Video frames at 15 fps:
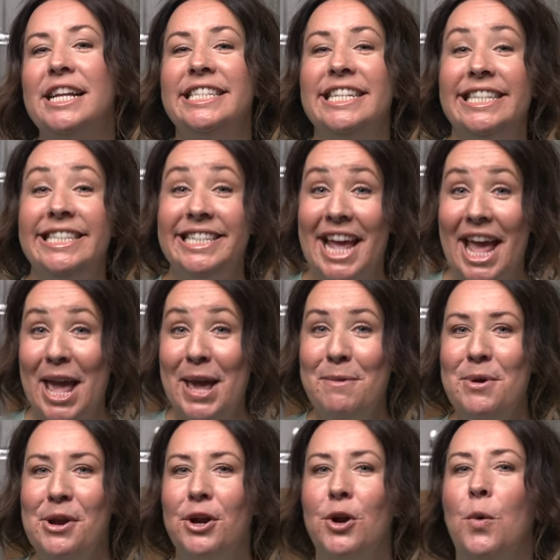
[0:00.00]
and today
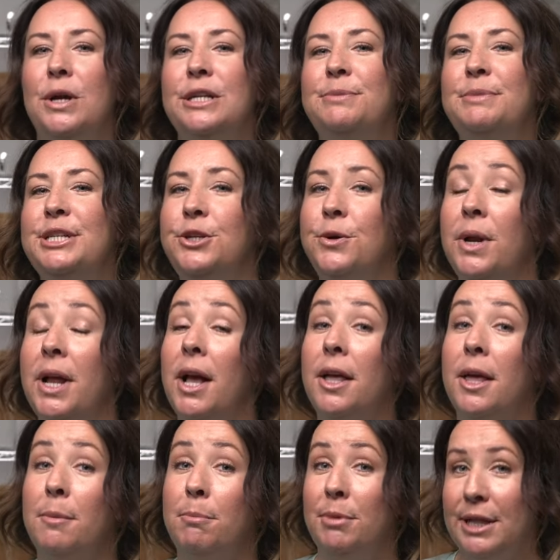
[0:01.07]
we are going to be doing a
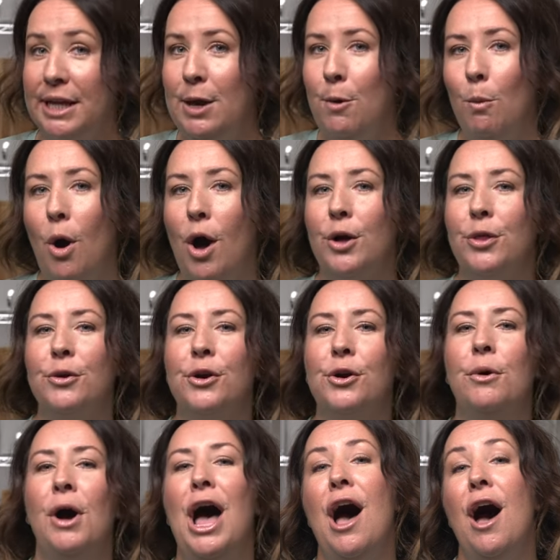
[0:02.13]
complete
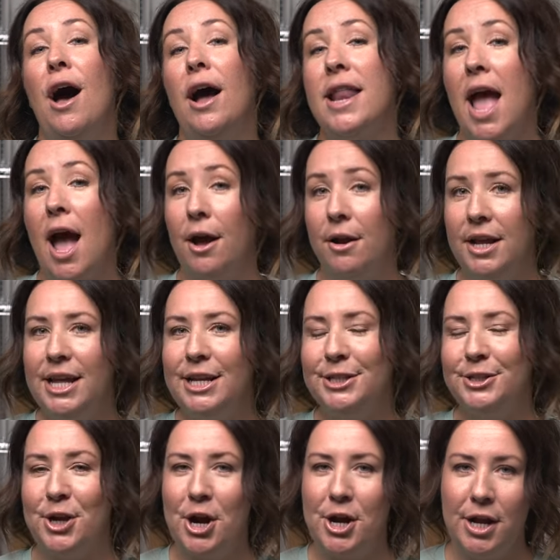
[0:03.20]
walkthrough on how to get
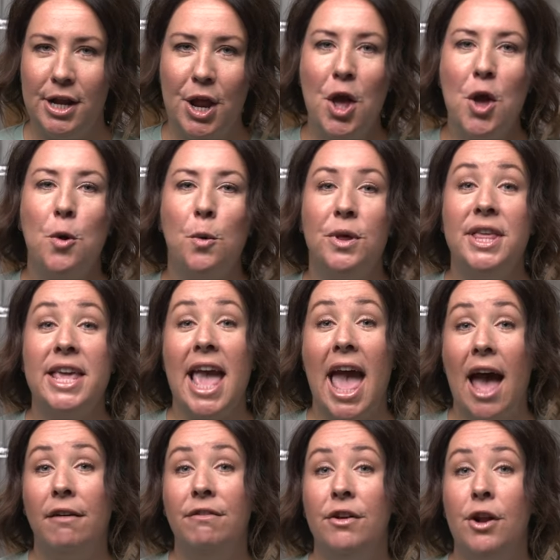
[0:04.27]
started with the
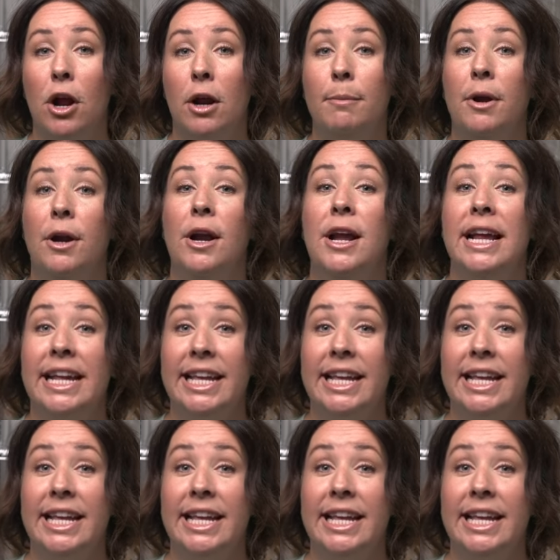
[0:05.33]
Avid Armor